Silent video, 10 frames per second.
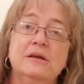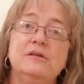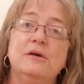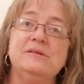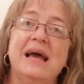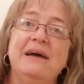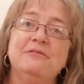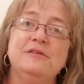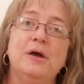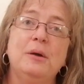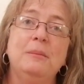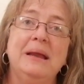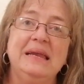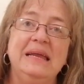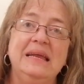So to have so
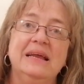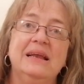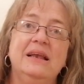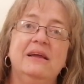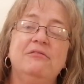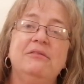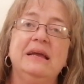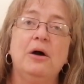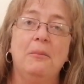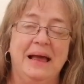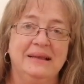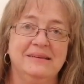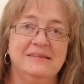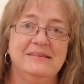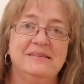many lovely
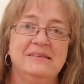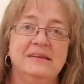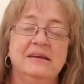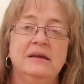comments